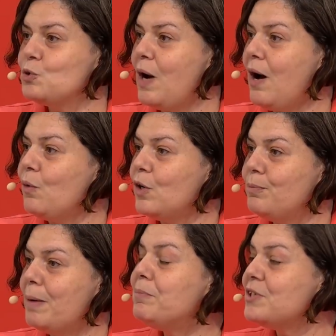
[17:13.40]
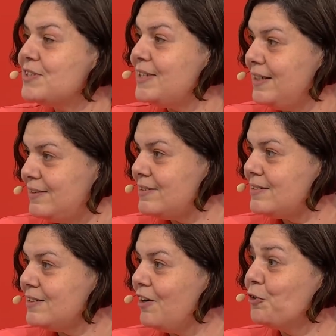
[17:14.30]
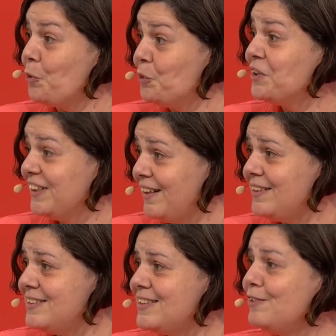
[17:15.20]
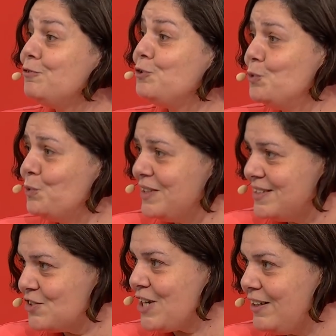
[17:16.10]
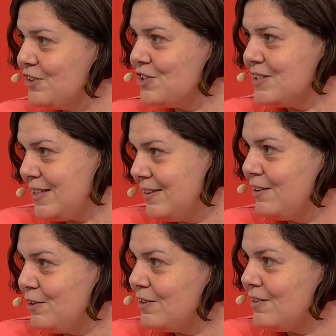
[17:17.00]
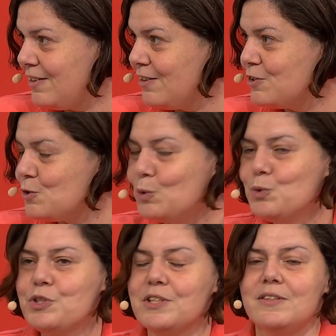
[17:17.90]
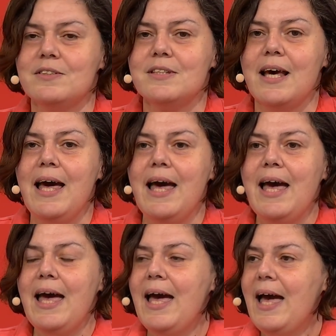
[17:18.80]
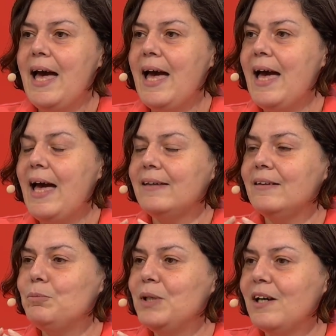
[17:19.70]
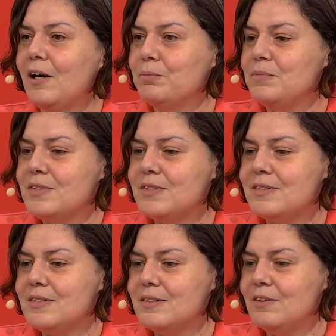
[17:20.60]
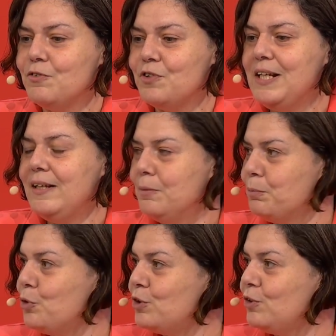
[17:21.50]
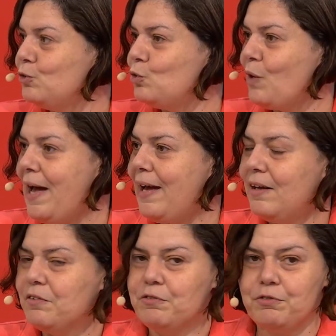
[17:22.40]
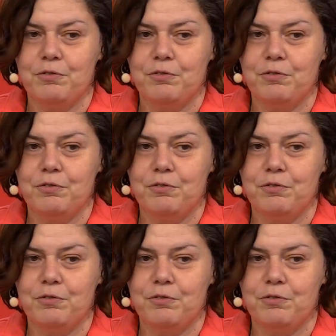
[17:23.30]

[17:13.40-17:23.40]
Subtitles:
how our member states are organized and view these challenges and their solutions. And it becomes really important to have